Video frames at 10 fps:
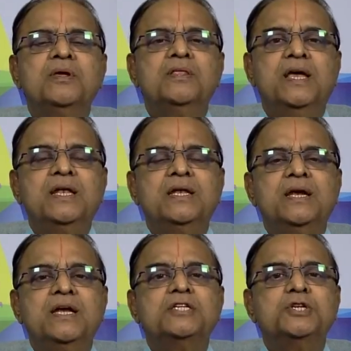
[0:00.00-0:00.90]
then
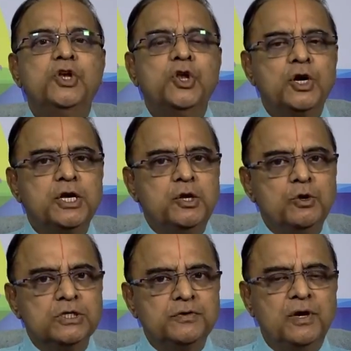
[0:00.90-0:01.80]
it is not
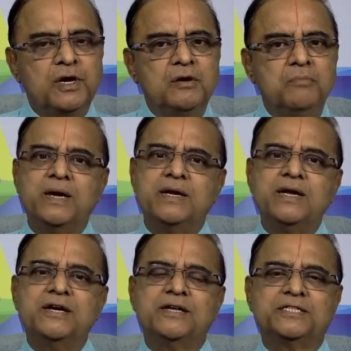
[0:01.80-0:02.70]
useful but
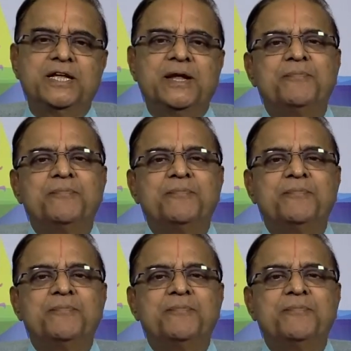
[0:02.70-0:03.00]
interesting.